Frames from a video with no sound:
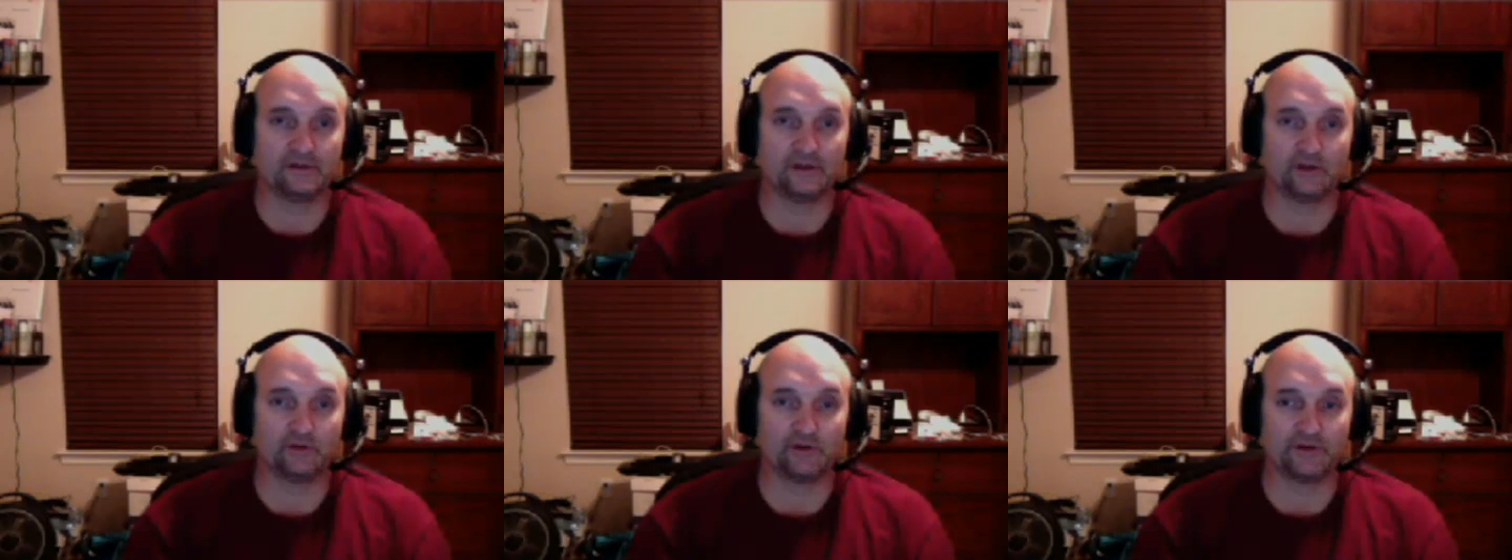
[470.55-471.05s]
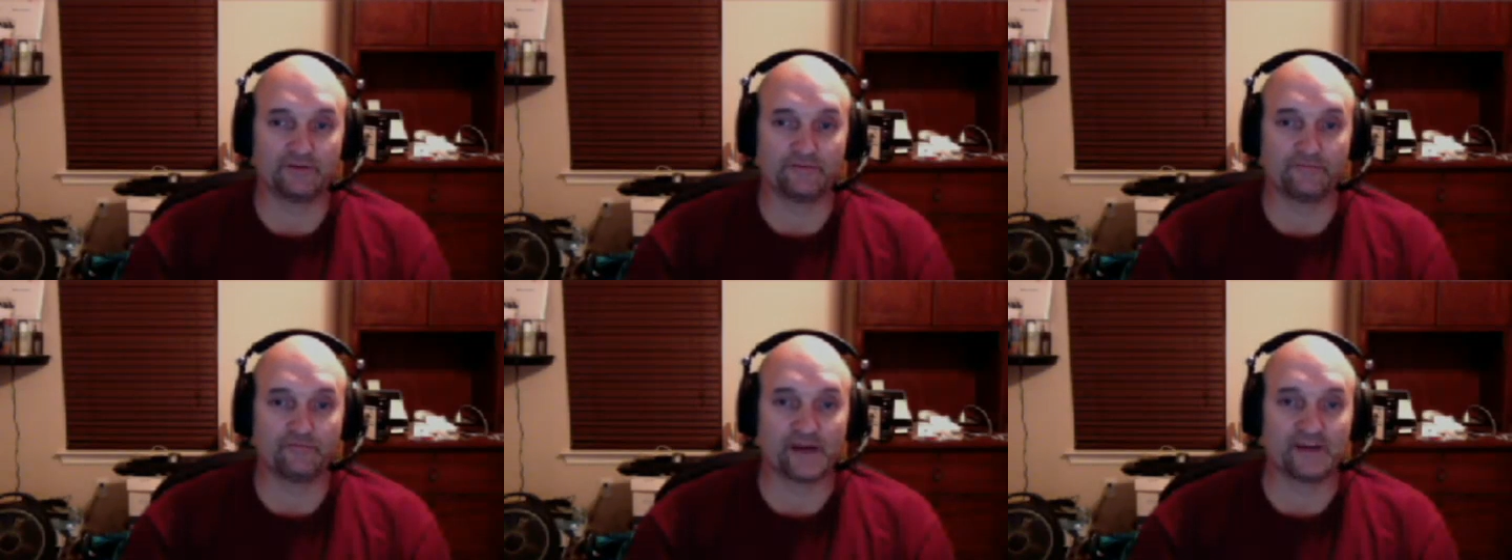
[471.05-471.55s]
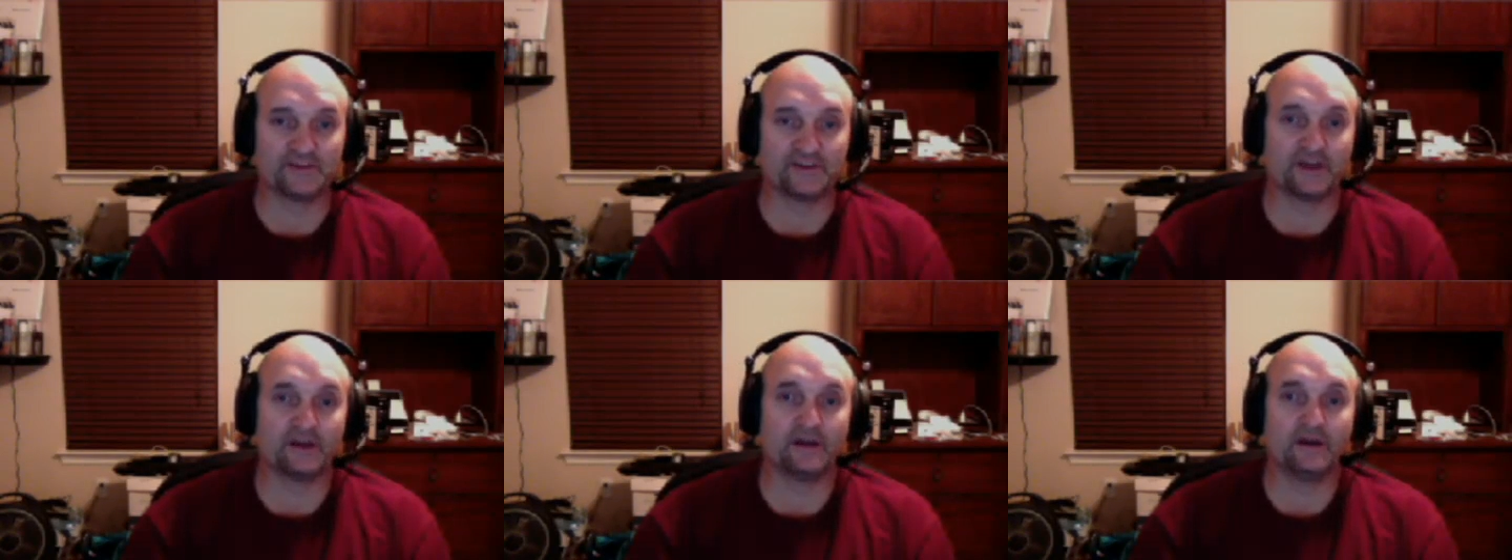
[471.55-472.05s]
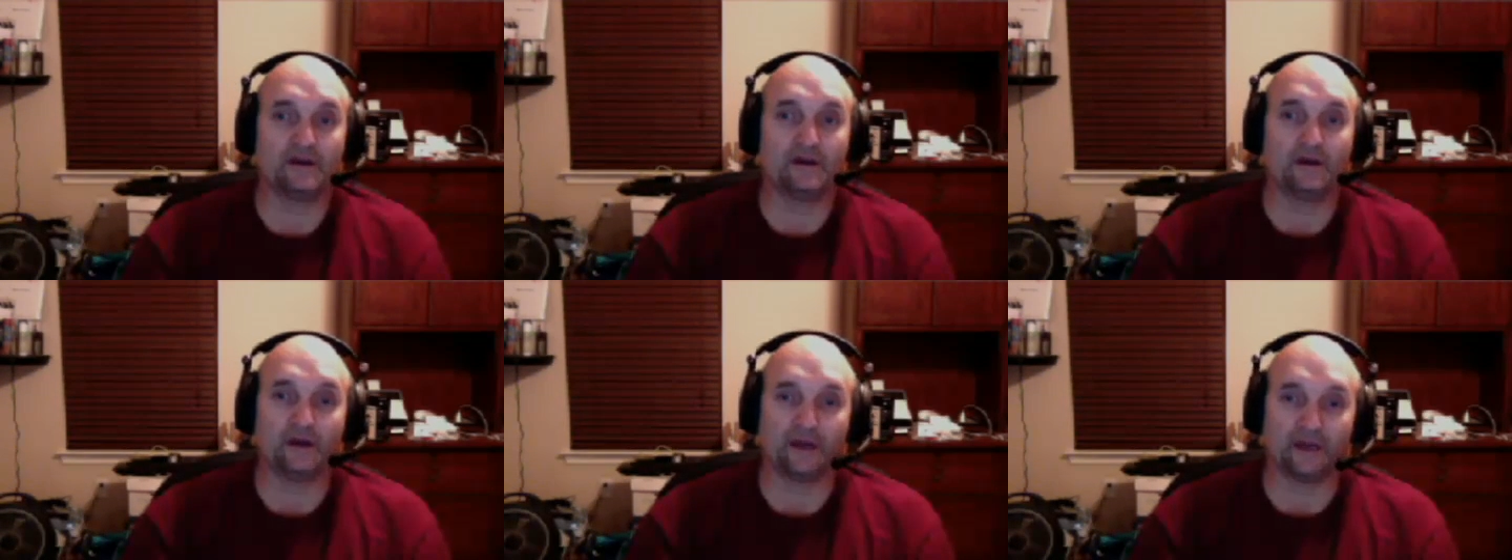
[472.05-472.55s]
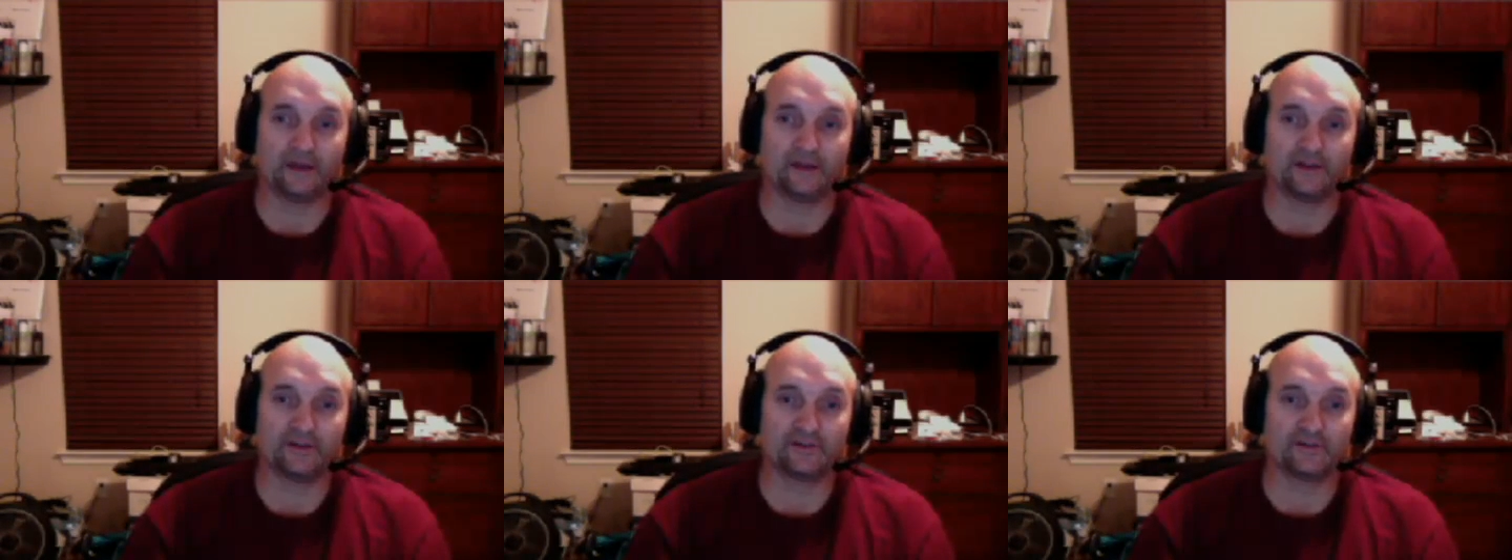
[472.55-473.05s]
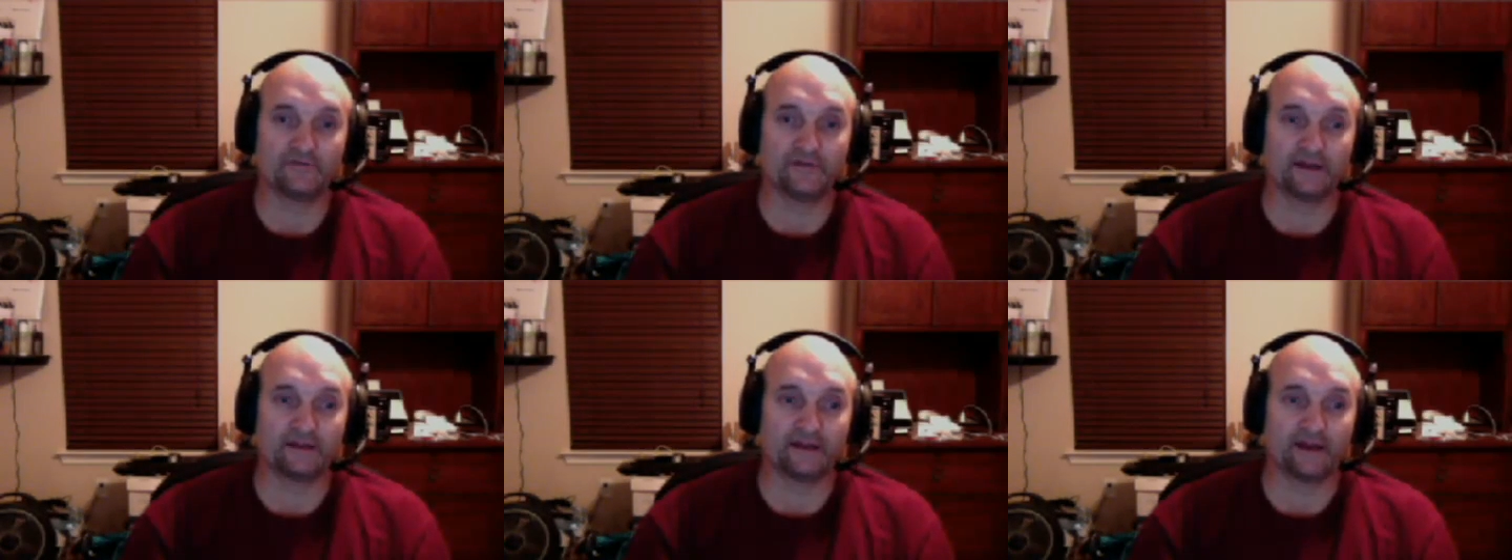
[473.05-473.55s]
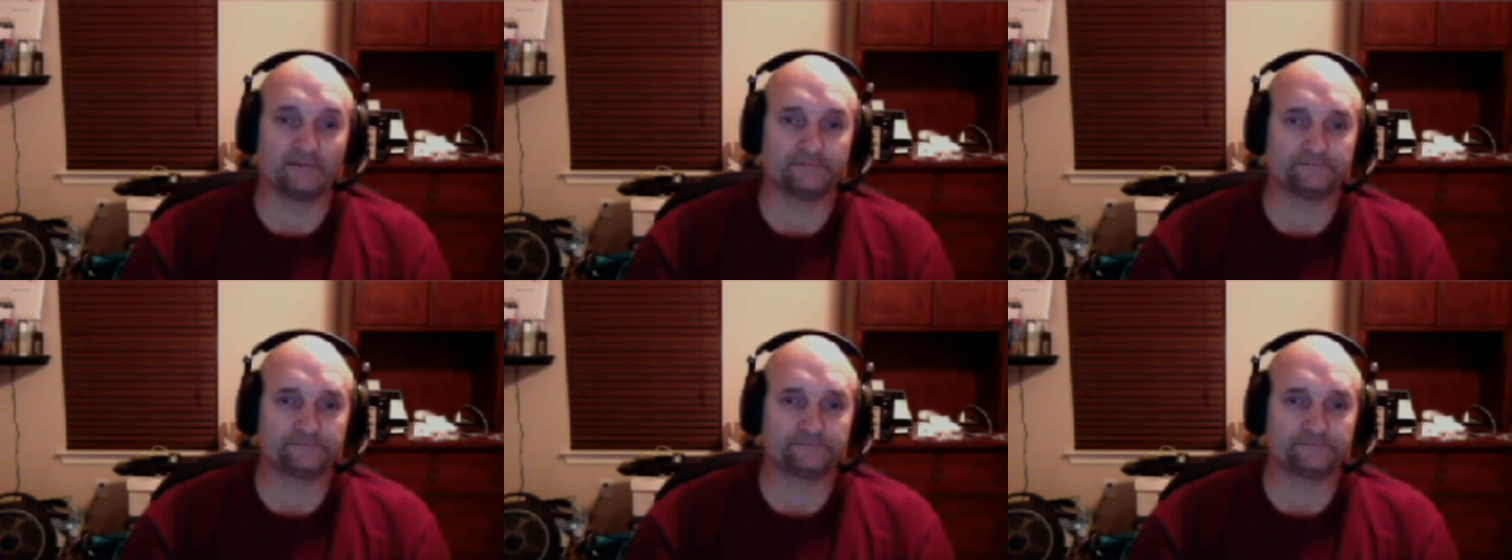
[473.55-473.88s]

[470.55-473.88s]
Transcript: doing some phrasing and stuff like that,